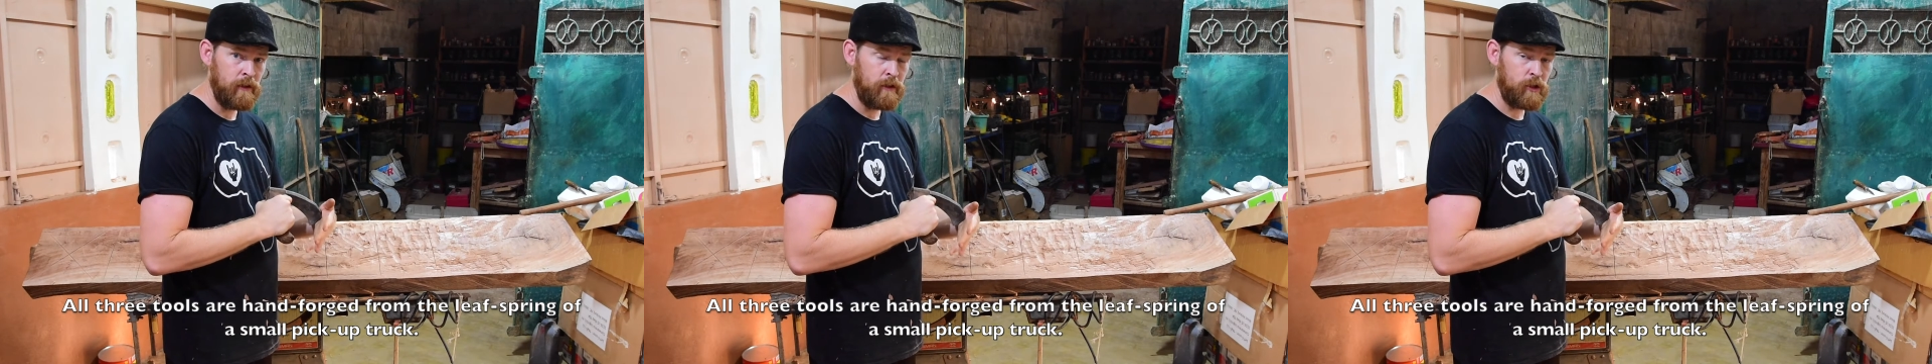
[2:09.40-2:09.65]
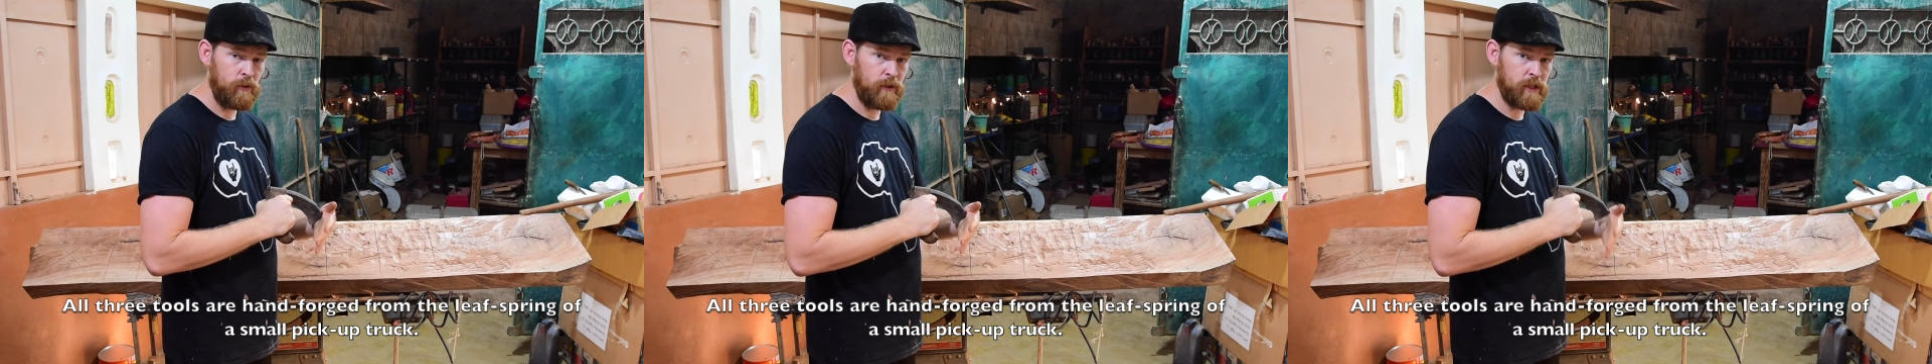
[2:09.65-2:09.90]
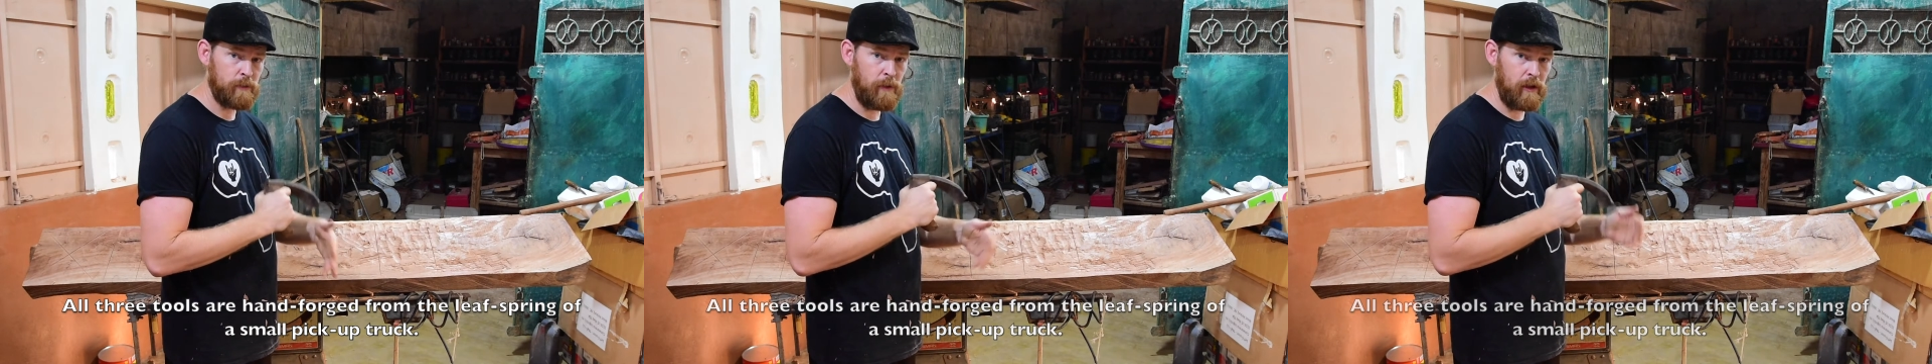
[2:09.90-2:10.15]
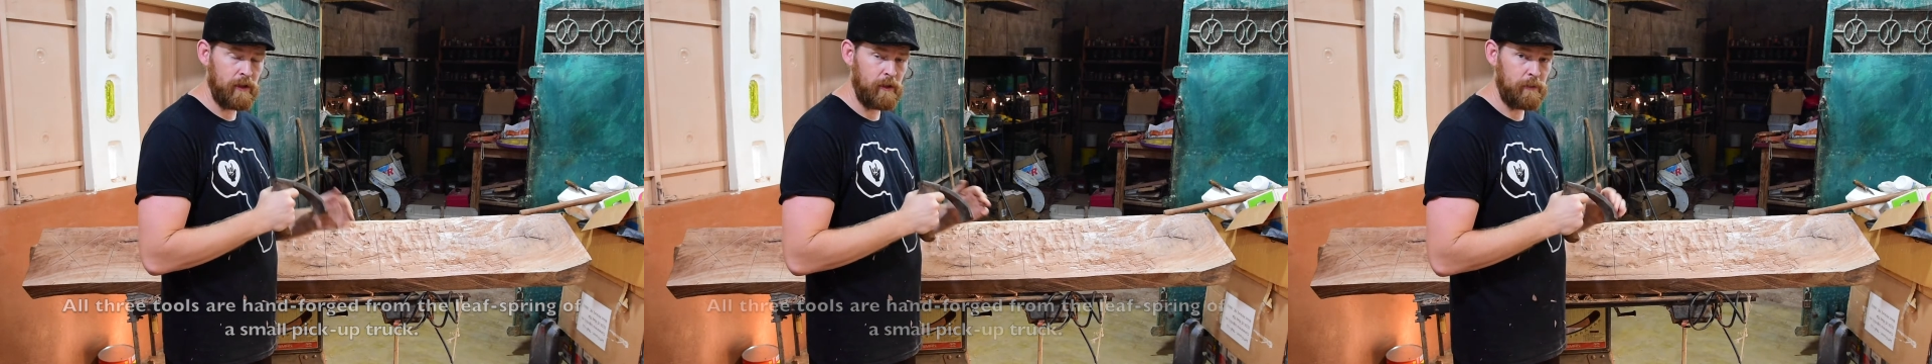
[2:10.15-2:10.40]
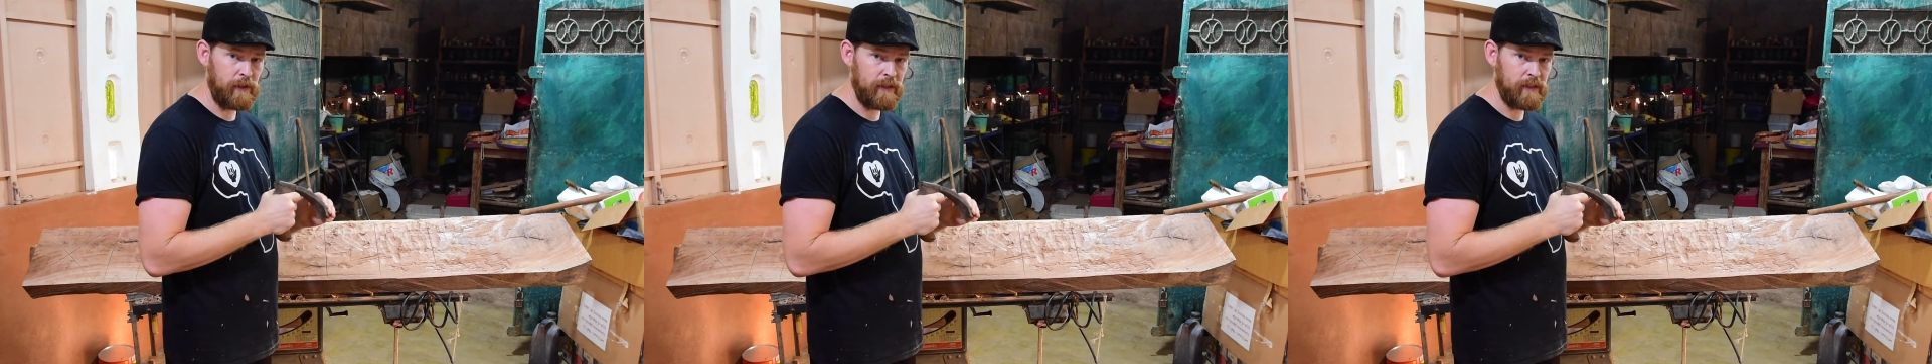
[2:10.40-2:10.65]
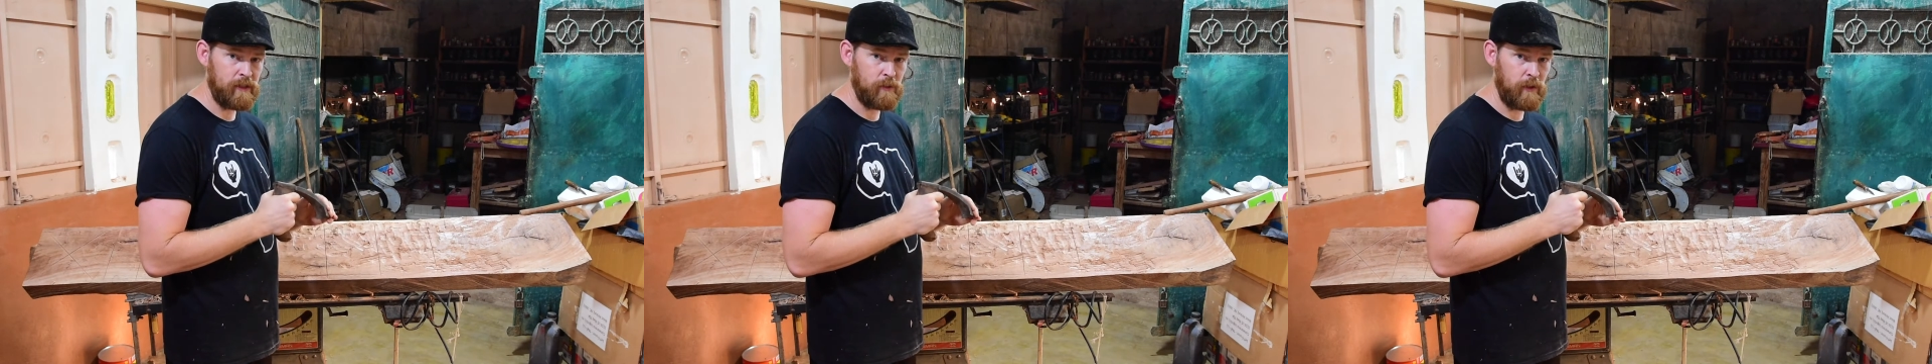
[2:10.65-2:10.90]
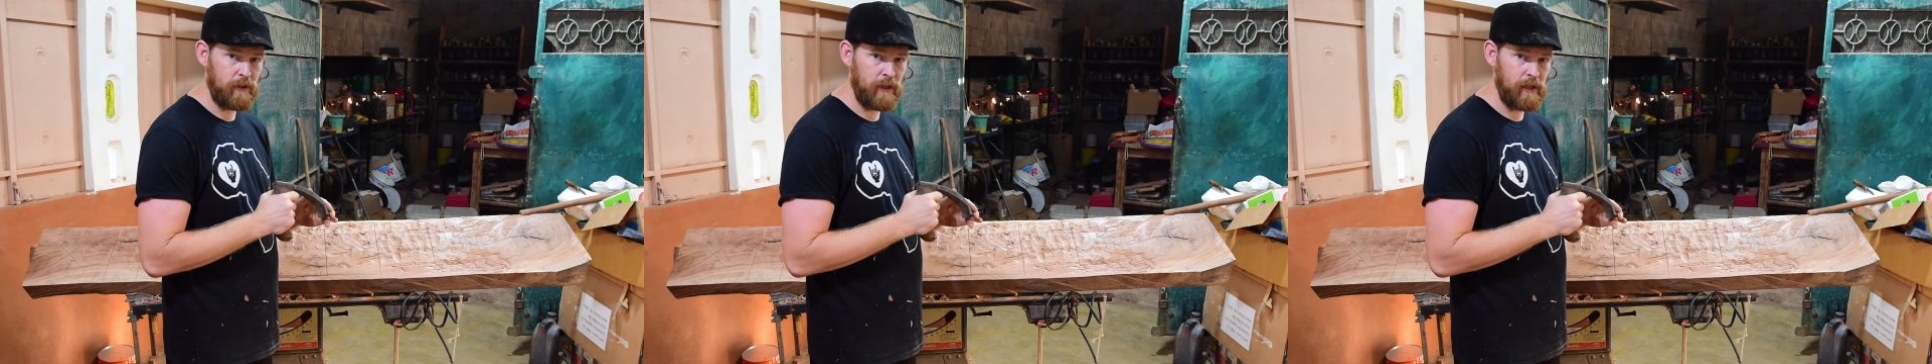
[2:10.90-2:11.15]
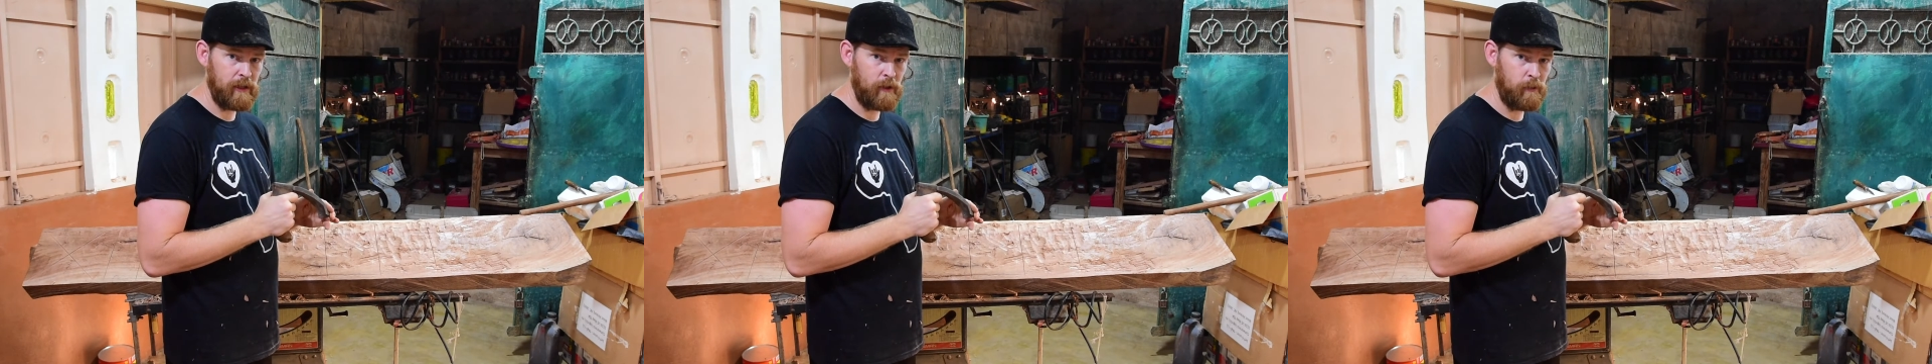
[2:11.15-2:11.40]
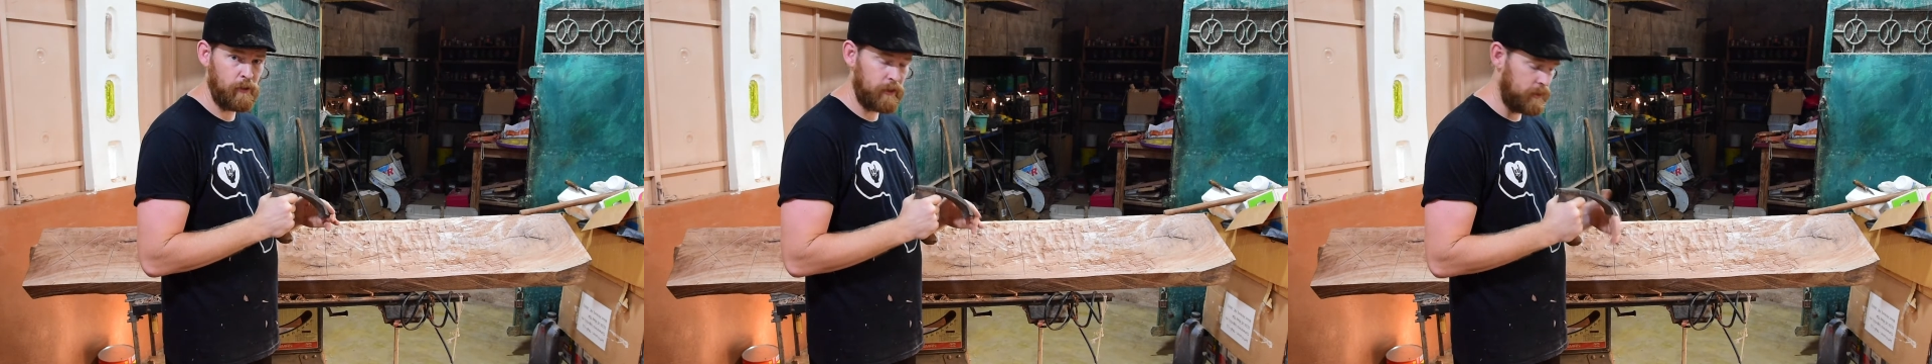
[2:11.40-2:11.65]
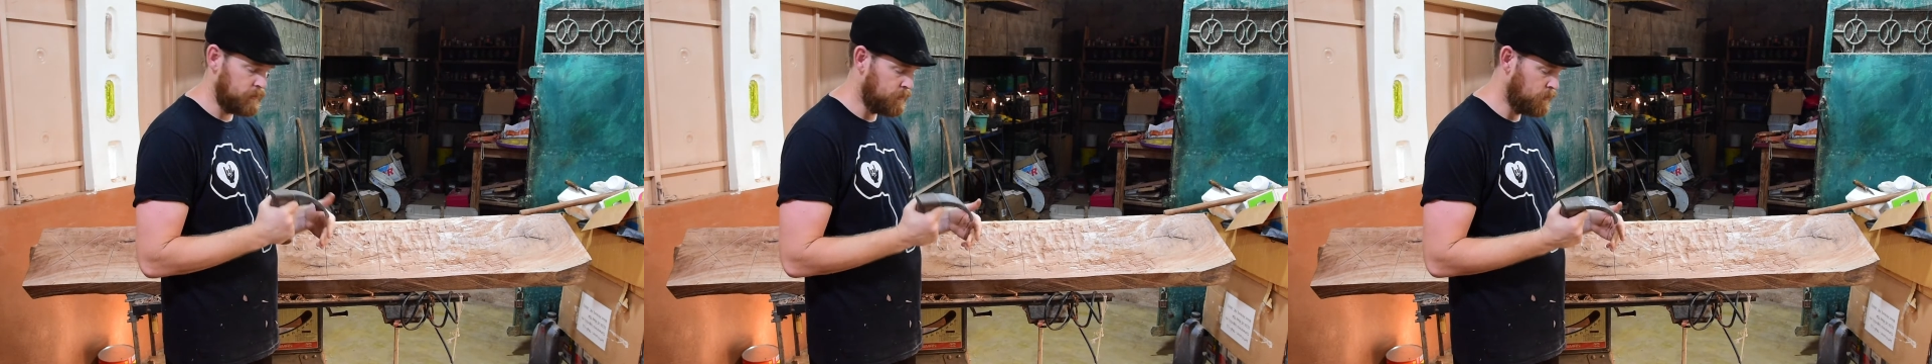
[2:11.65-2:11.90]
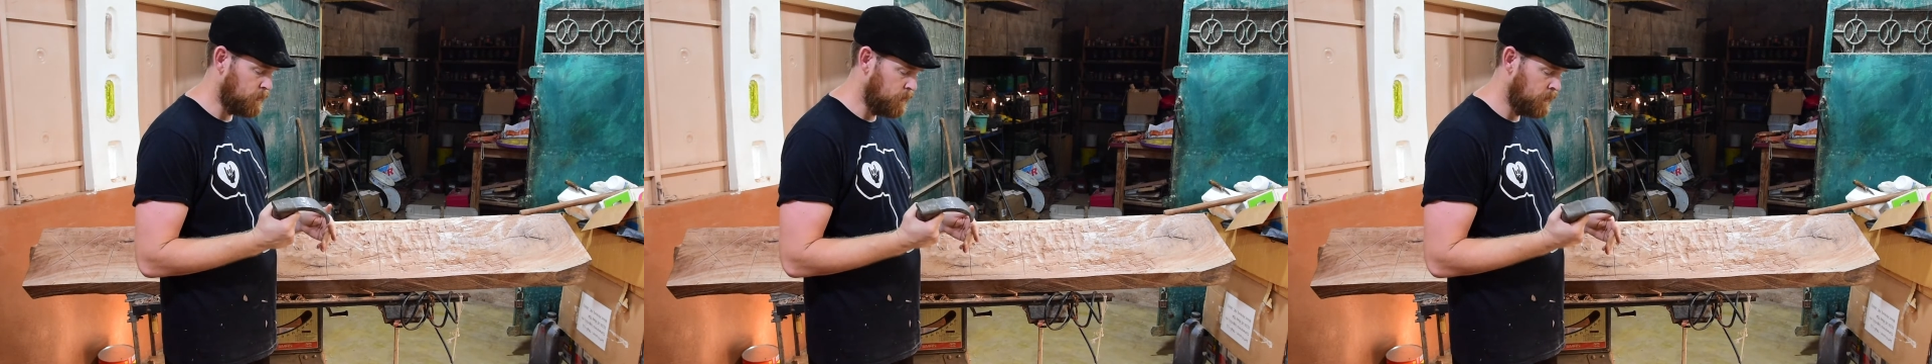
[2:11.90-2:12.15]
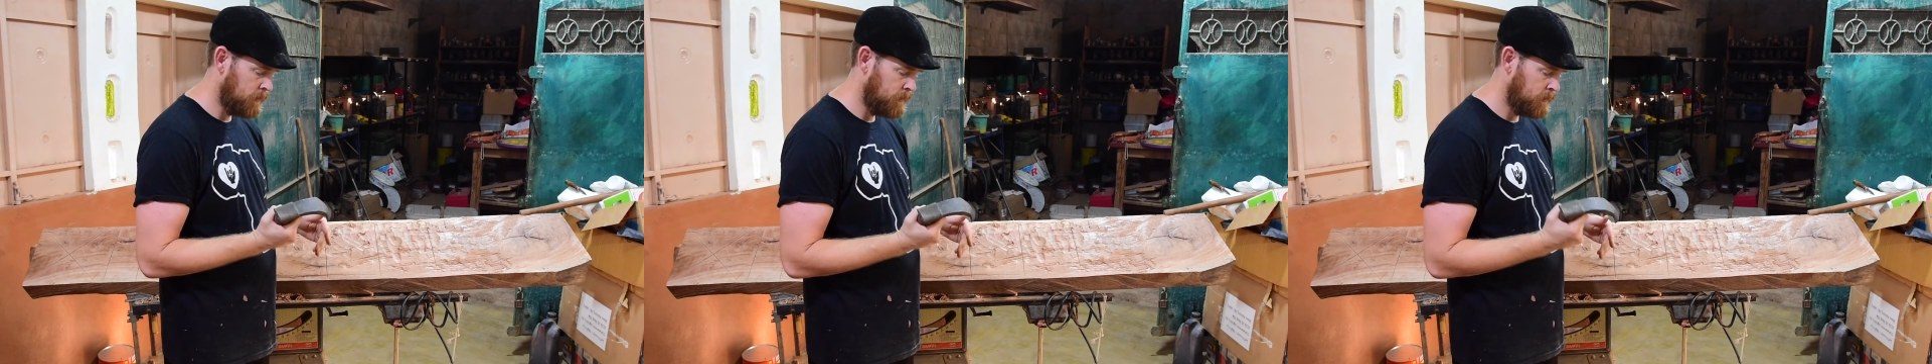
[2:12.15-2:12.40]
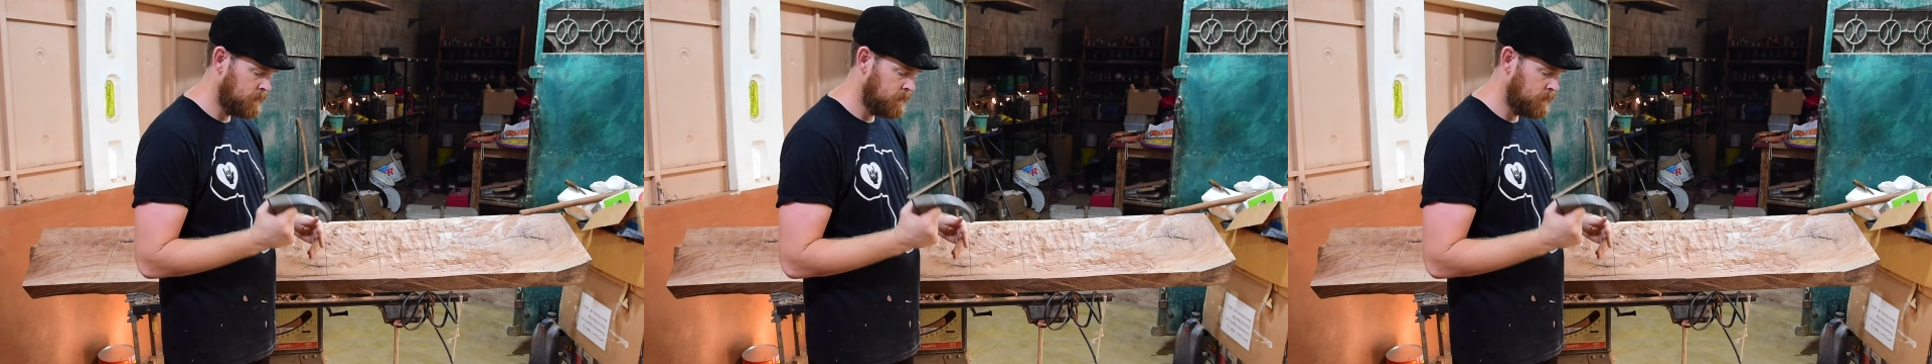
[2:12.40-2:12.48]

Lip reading: doing the small little places where you need a little more control.